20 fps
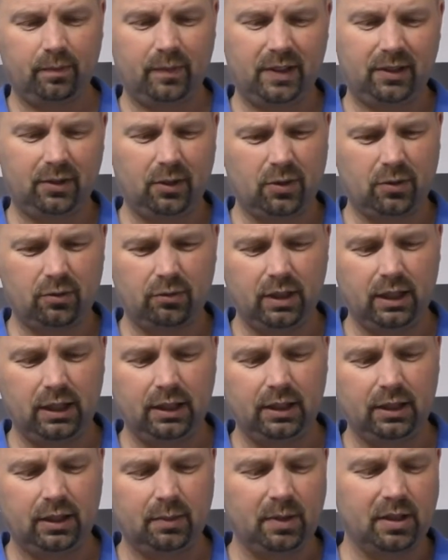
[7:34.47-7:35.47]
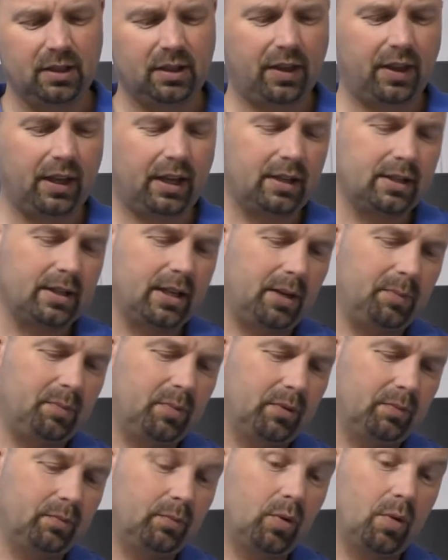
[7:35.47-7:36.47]
It doesn't really need to be as thick as that,
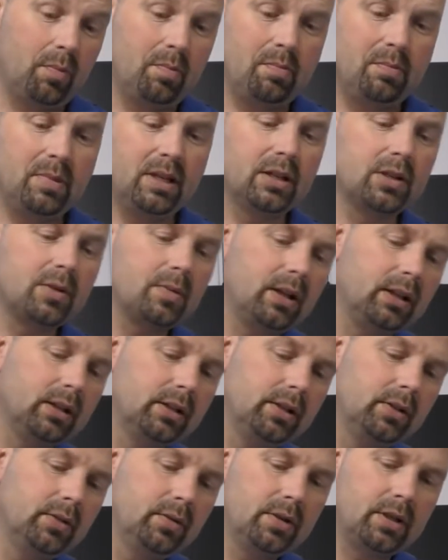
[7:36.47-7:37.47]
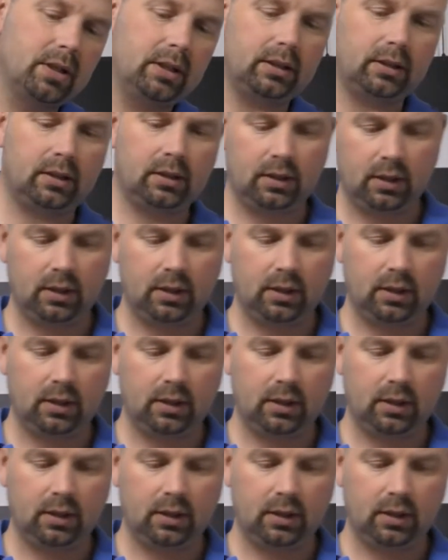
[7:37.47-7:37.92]
but we may as well use it.